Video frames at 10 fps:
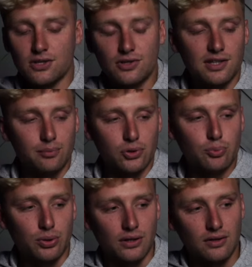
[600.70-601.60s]
the
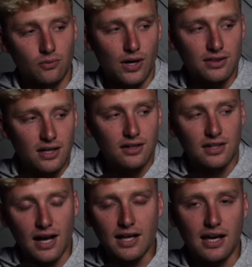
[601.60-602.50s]
blueprint right there that
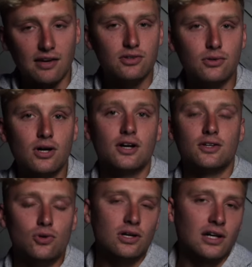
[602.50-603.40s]
I gave you.
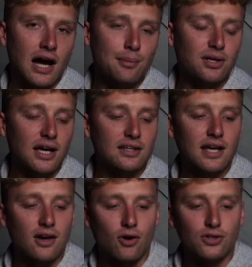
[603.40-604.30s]
You can complicate
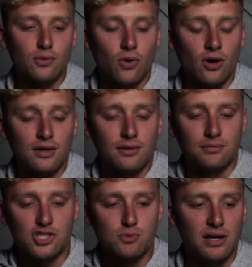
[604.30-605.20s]
that all you want and
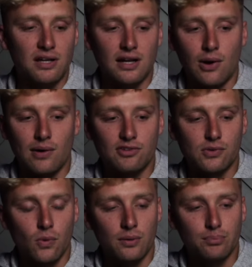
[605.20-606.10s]
spin it however you
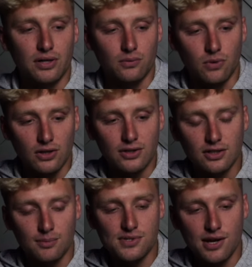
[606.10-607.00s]
want, but it literally
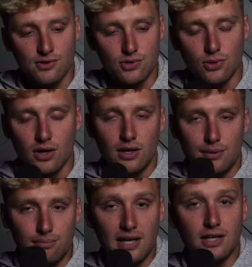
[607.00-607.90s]
comes down to
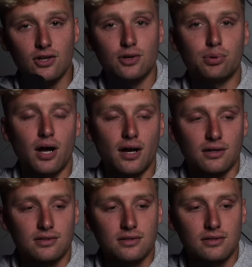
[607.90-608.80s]
make a good
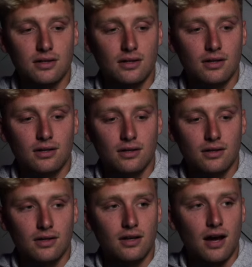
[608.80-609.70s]
product.
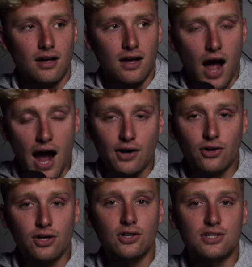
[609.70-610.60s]
Hire
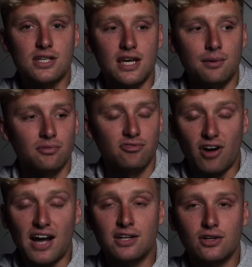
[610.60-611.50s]
a good team.
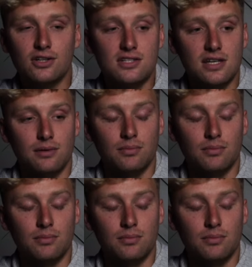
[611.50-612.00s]
Find a good team.